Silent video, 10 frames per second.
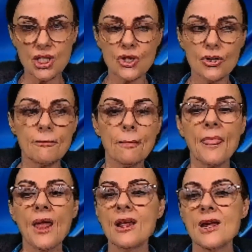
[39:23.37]
you,
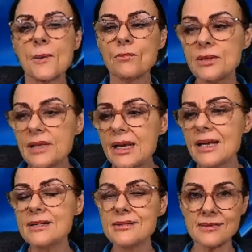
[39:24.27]

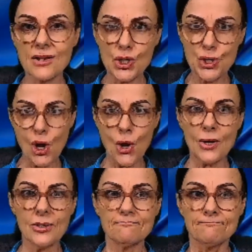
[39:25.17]
please
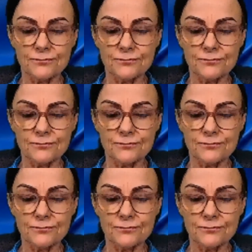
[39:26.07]
know